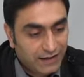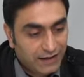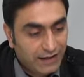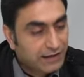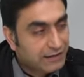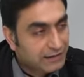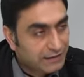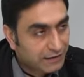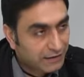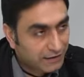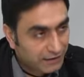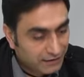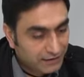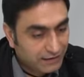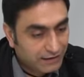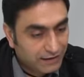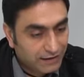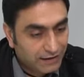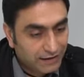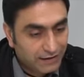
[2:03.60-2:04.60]
any
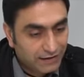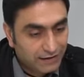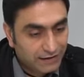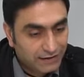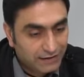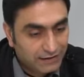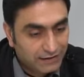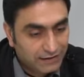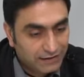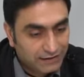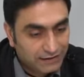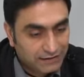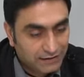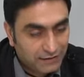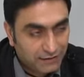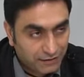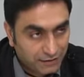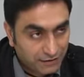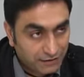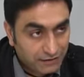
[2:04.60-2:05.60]

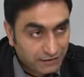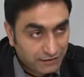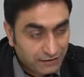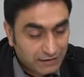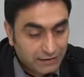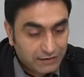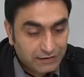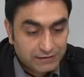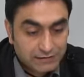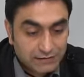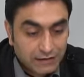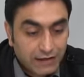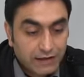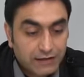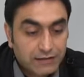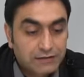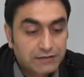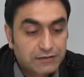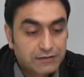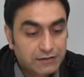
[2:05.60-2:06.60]
thing,
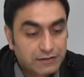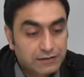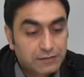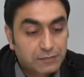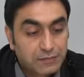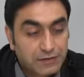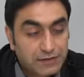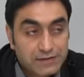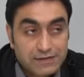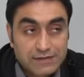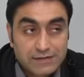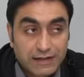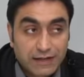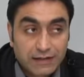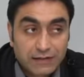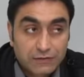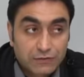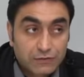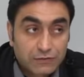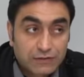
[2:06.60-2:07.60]
then it means
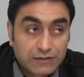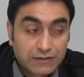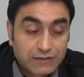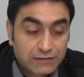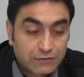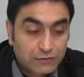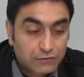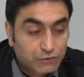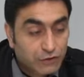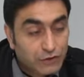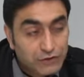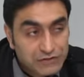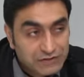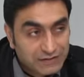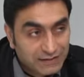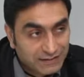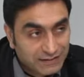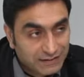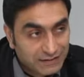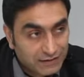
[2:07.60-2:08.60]
that you
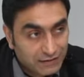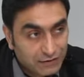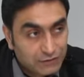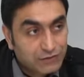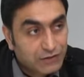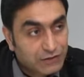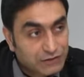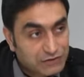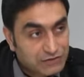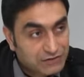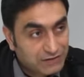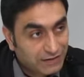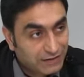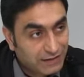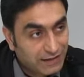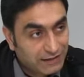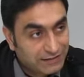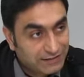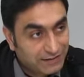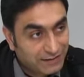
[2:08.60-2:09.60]
touched it. You touched
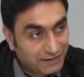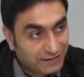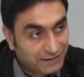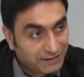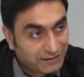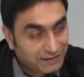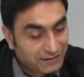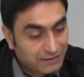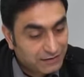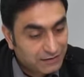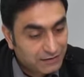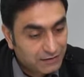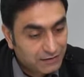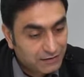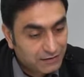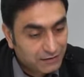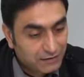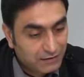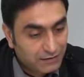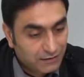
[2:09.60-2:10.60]
that thing.
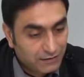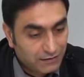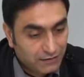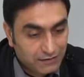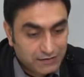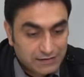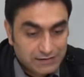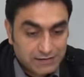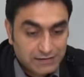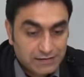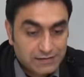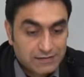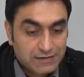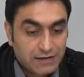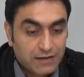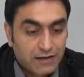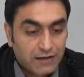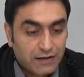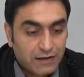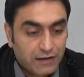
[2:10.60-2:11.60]
This is
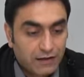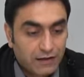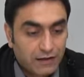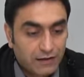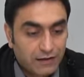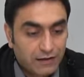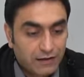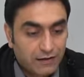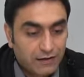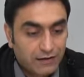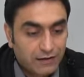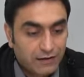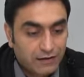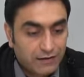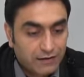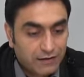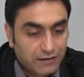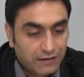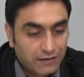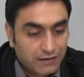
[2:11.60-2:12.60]

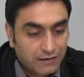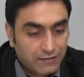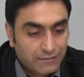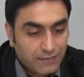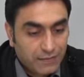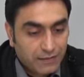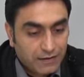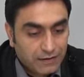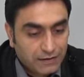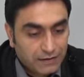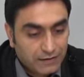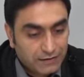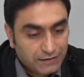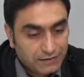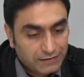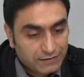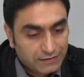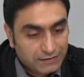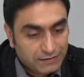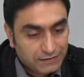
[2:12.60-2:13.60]
a
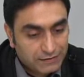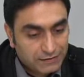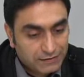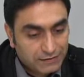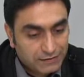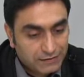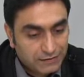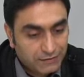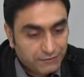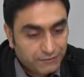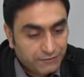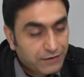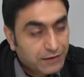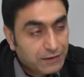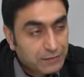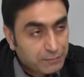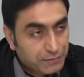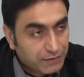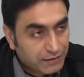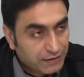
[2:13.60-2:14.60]

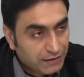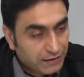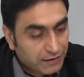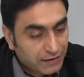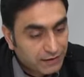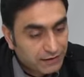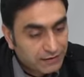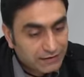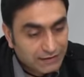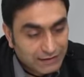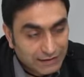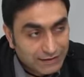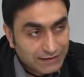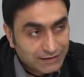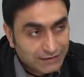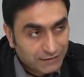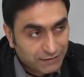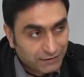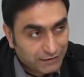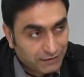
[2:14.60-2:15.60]
very
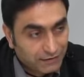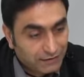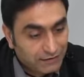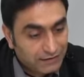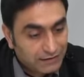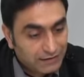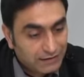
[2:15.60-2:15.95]
clear thing.